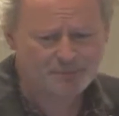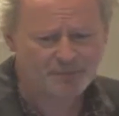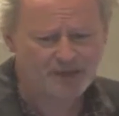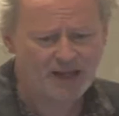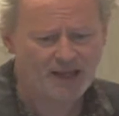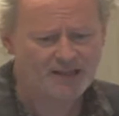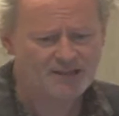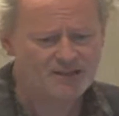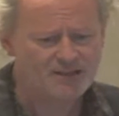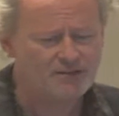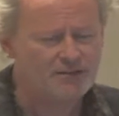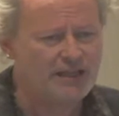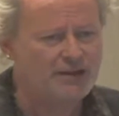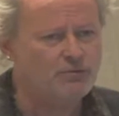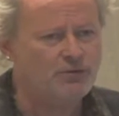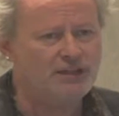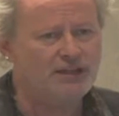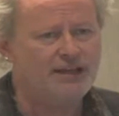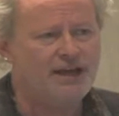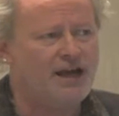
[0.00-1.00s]
and they
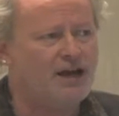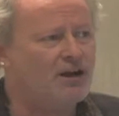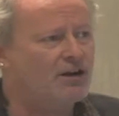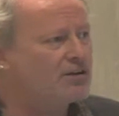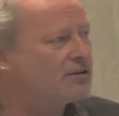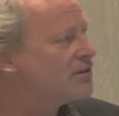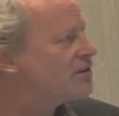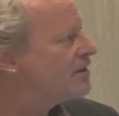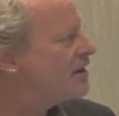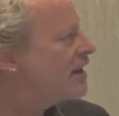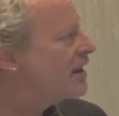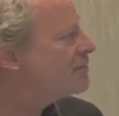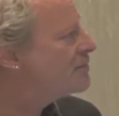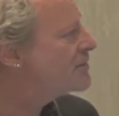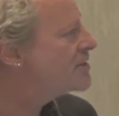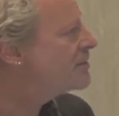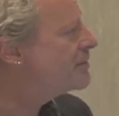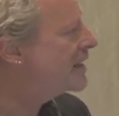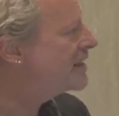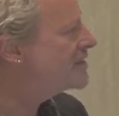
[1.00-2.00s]
really are
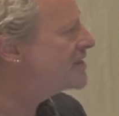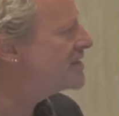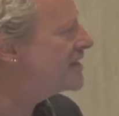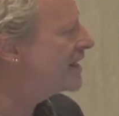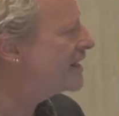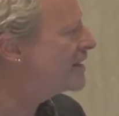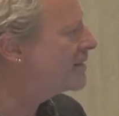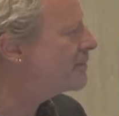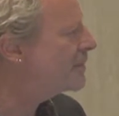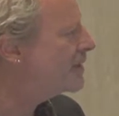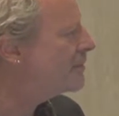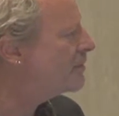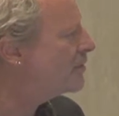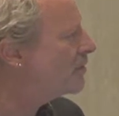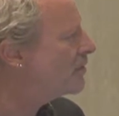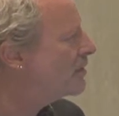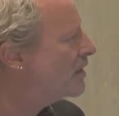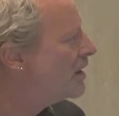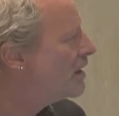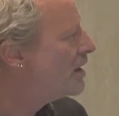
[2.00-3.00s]
some outstanding
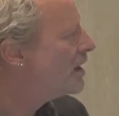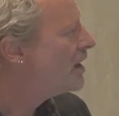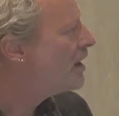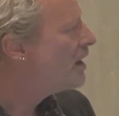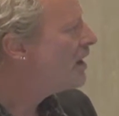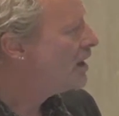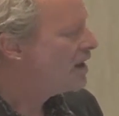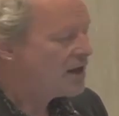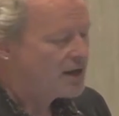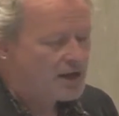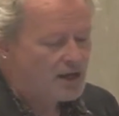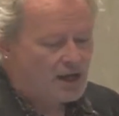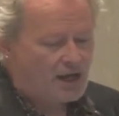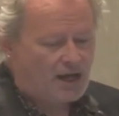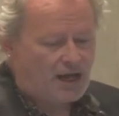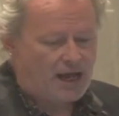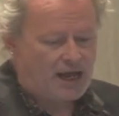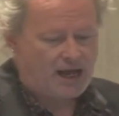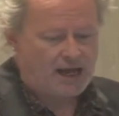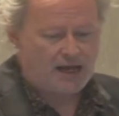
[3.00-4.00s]
people.
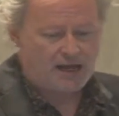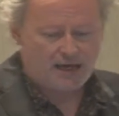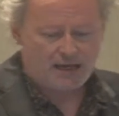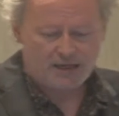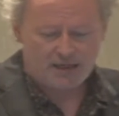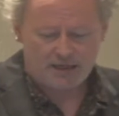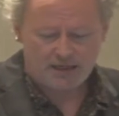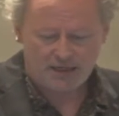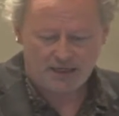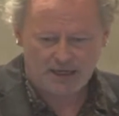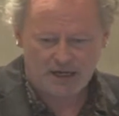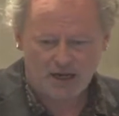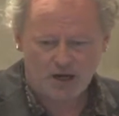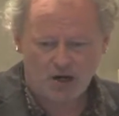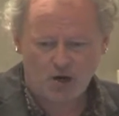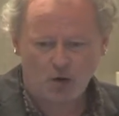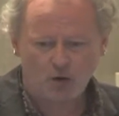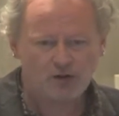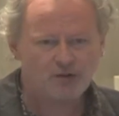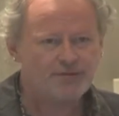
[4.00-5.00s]

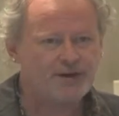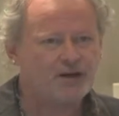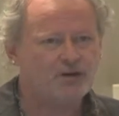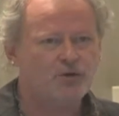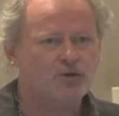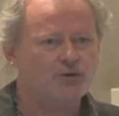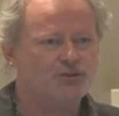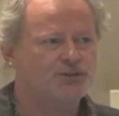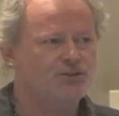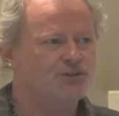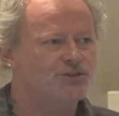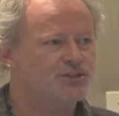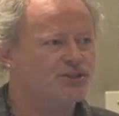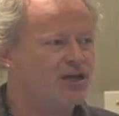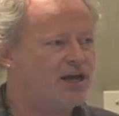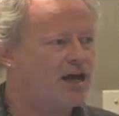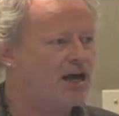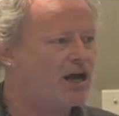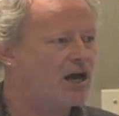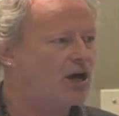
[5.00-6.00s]
All of our courses
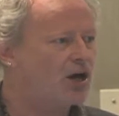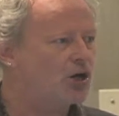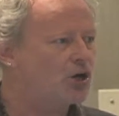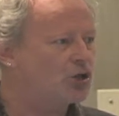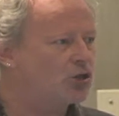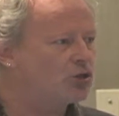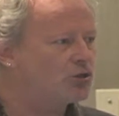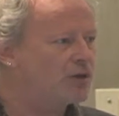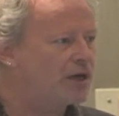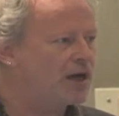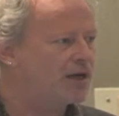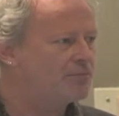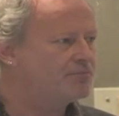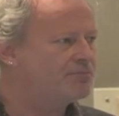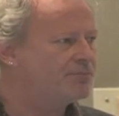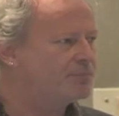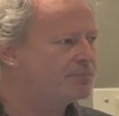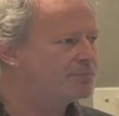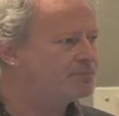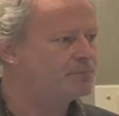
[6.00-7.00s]
are
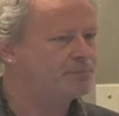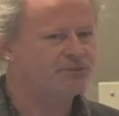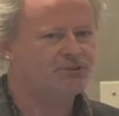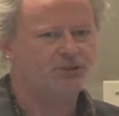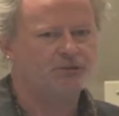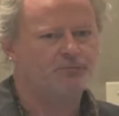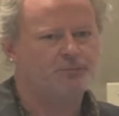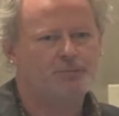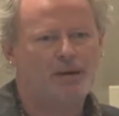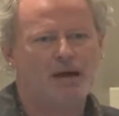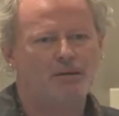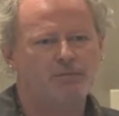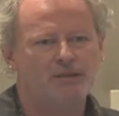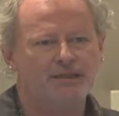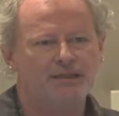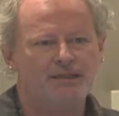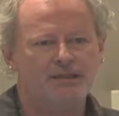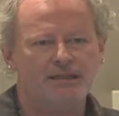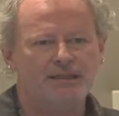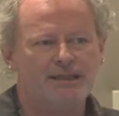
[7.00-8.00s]
sort of
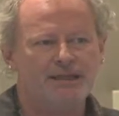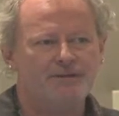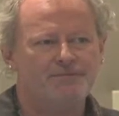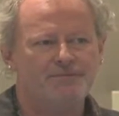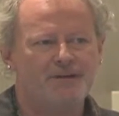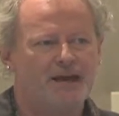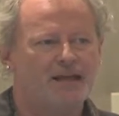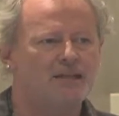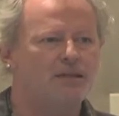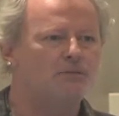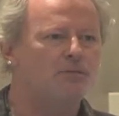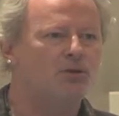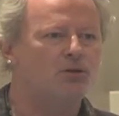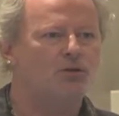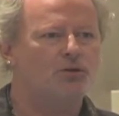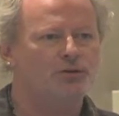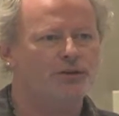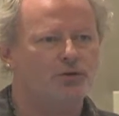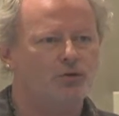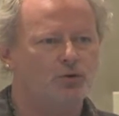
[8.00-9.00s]
publicly
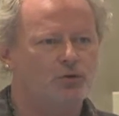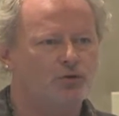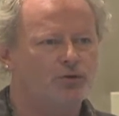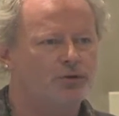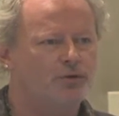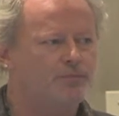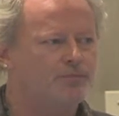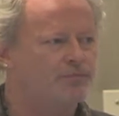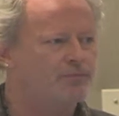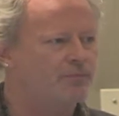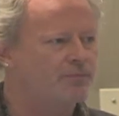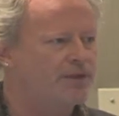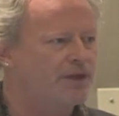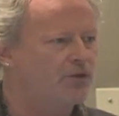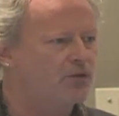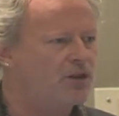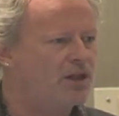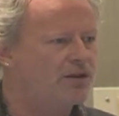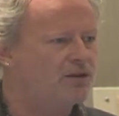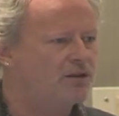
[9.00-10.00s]
available. They're all
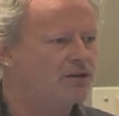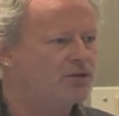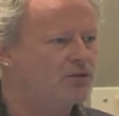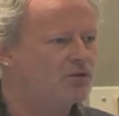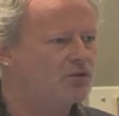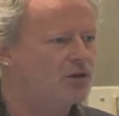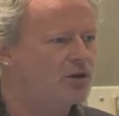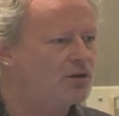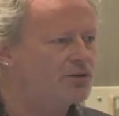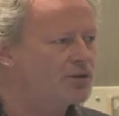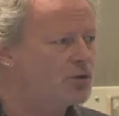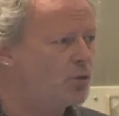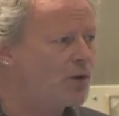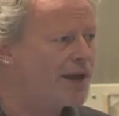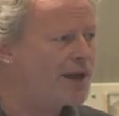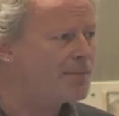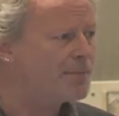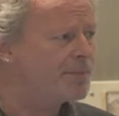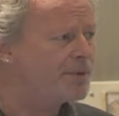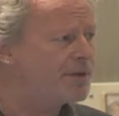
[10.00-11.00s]
on the
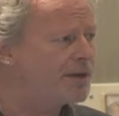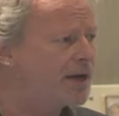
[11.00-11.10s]
web.